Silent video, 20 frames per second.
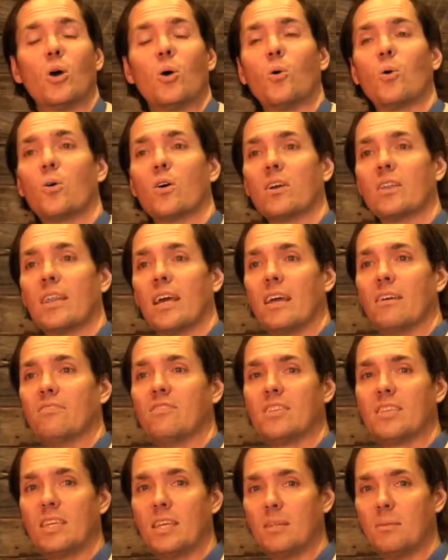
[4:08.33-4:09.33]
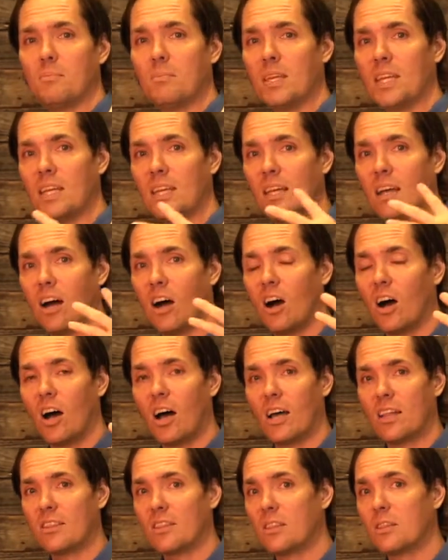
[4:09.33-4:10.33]
or they've seen me
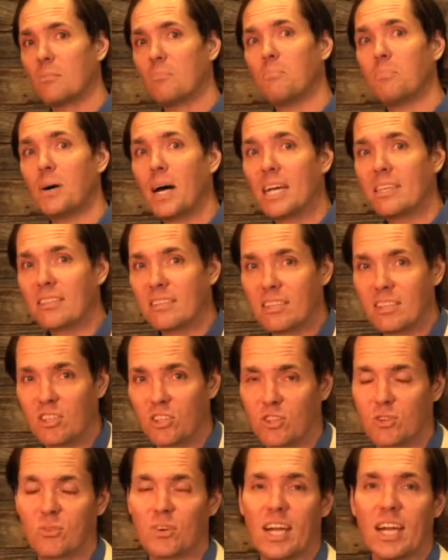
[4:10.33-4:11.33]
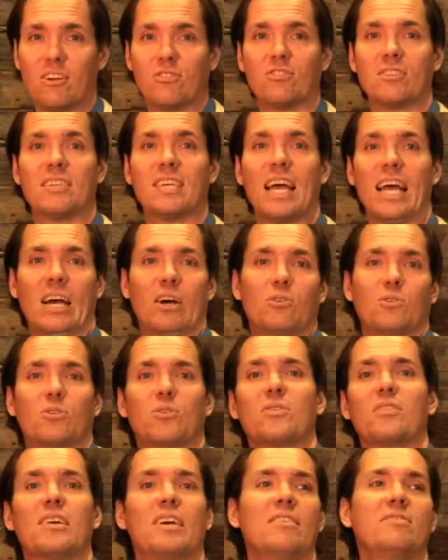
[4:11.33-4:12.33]
on the buses around town,
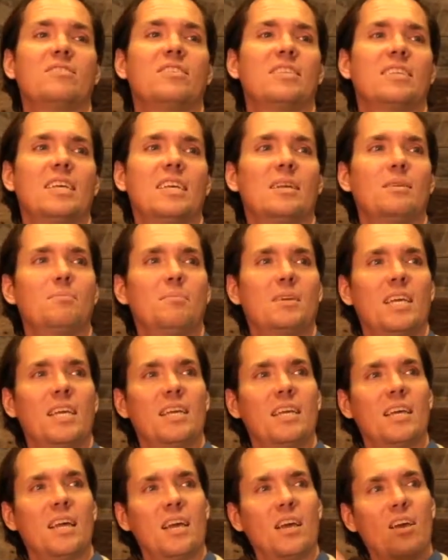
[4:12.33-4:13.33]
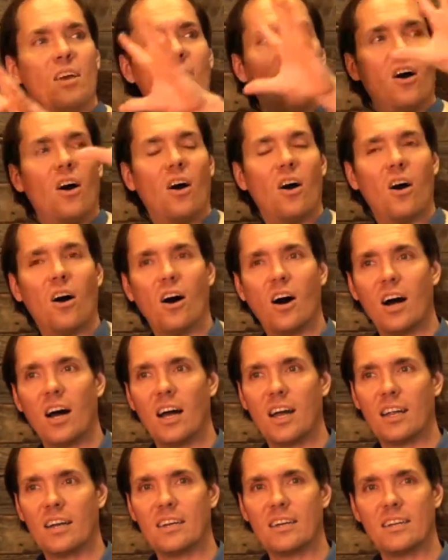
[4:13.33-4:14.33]
or they've seen me
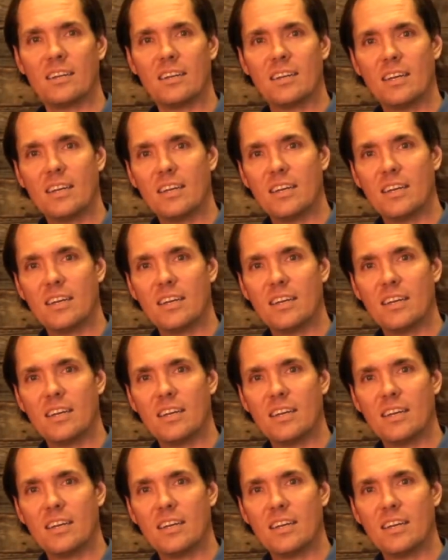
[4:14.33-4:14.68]
on,